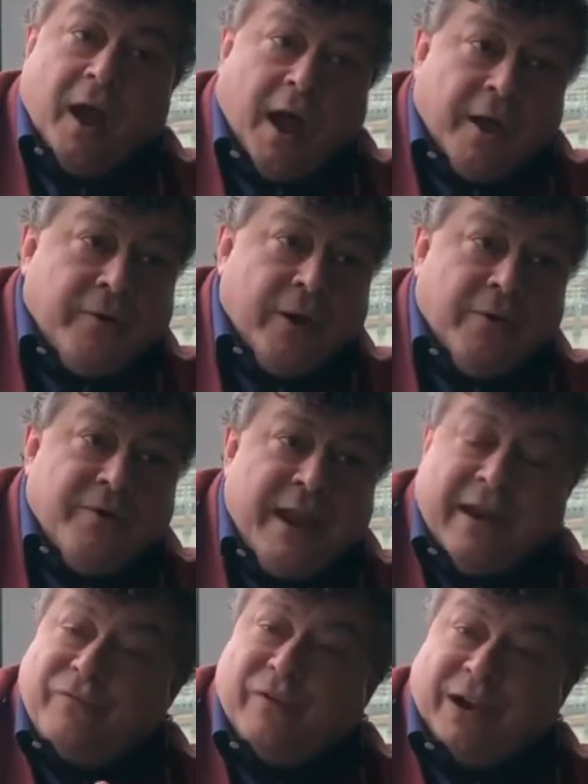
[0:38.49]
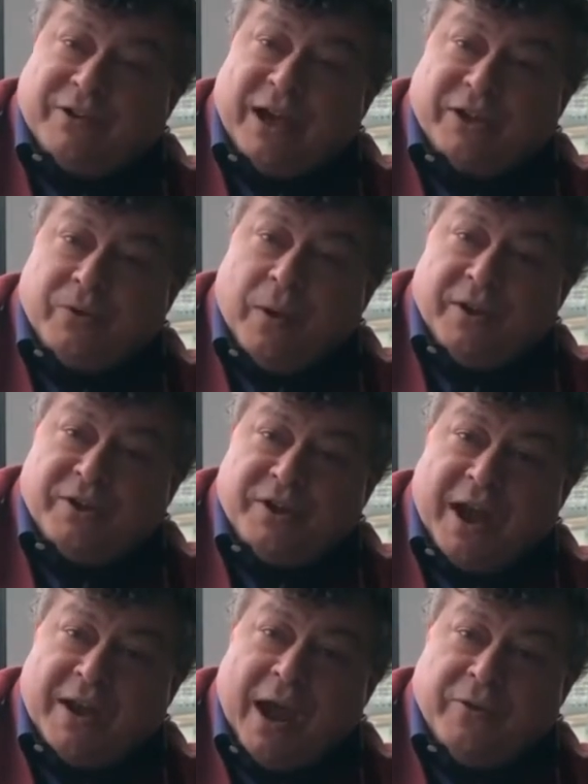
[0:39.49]
Uh, you know, Netflix has to
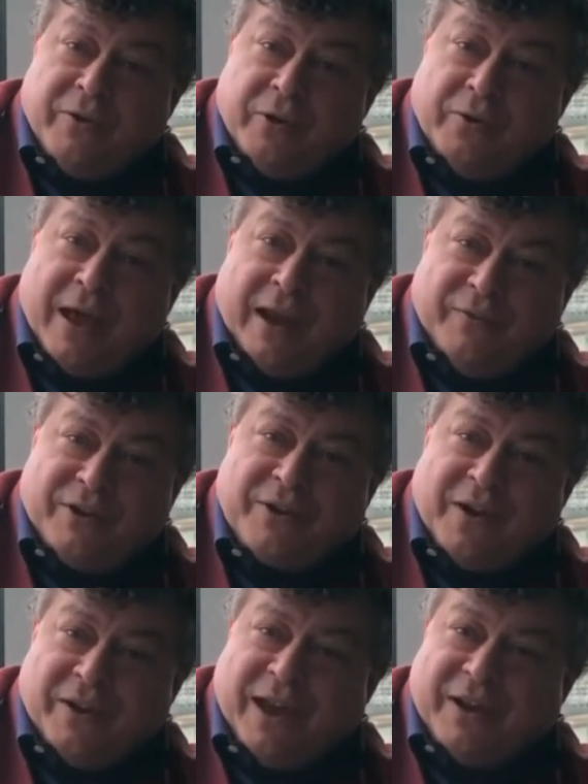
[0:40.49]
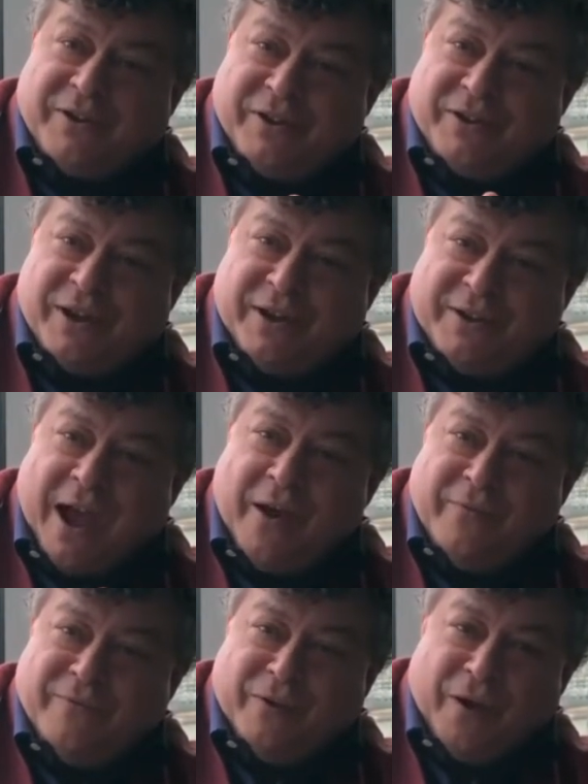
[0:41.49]
understand how to do that if it's going to get us to sit
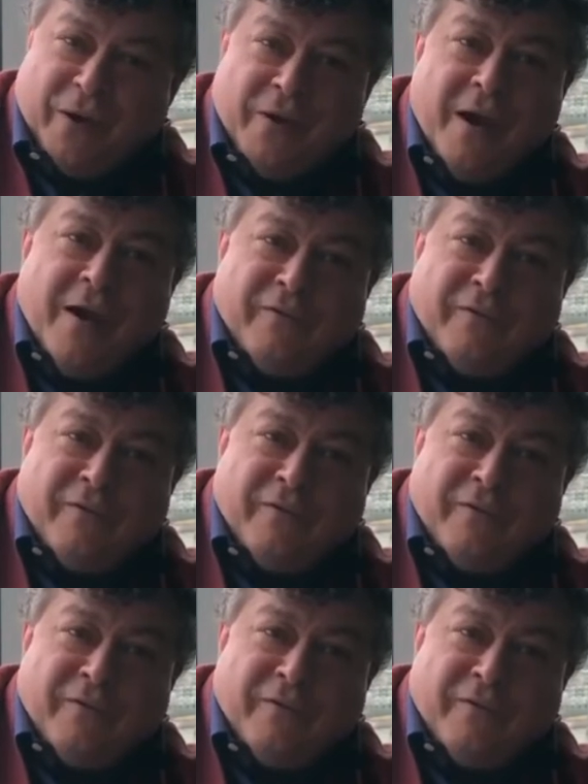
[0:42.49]
down, you know,